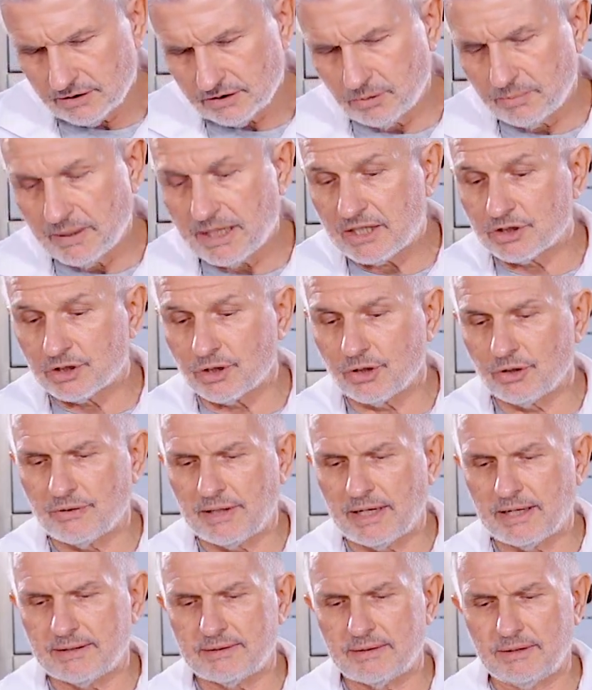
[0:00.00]
make sure
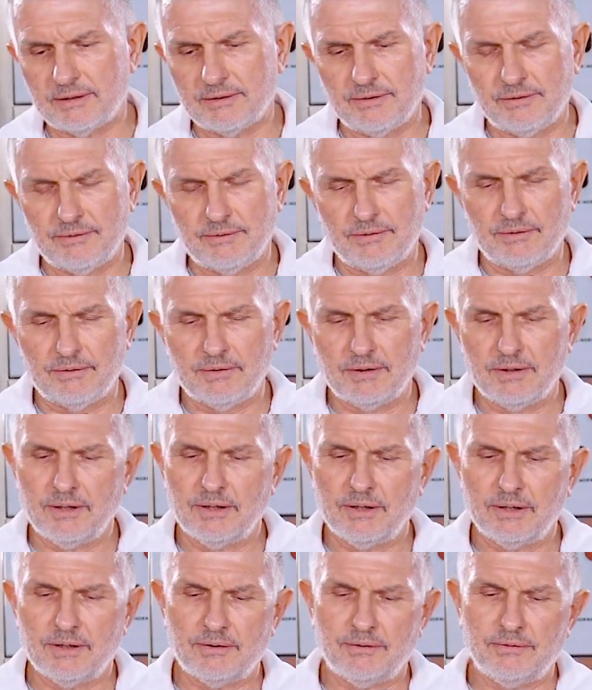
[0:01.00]
that
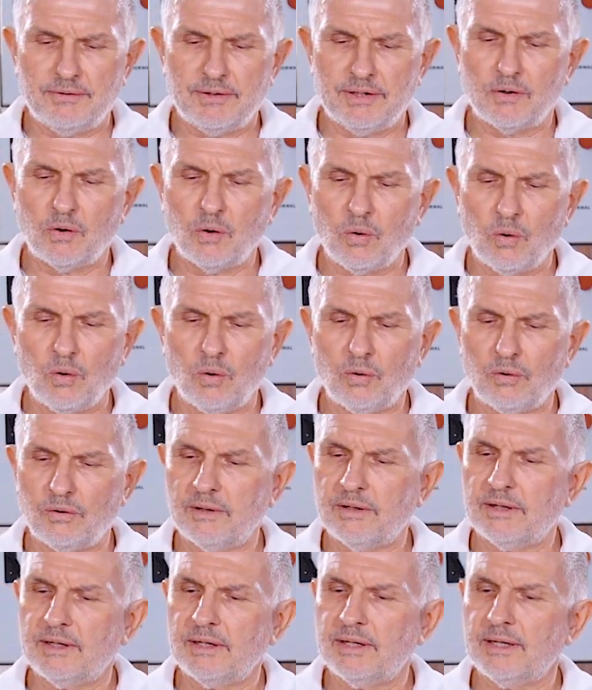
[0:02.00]
the
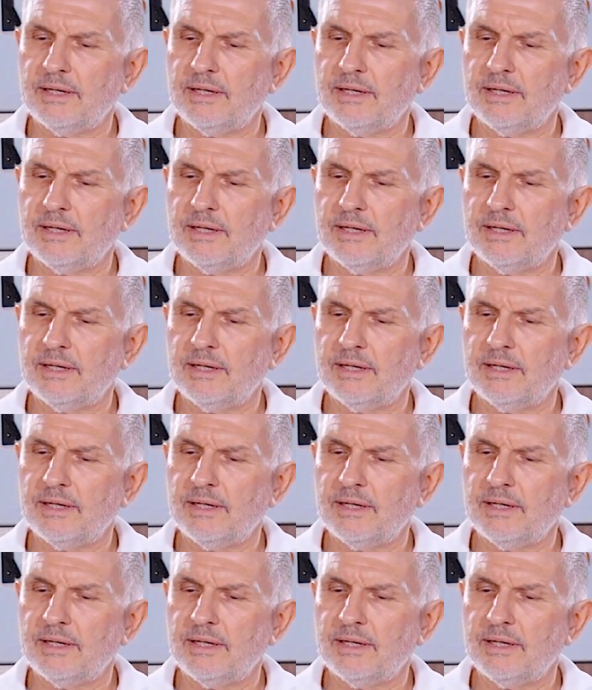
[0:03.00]
hole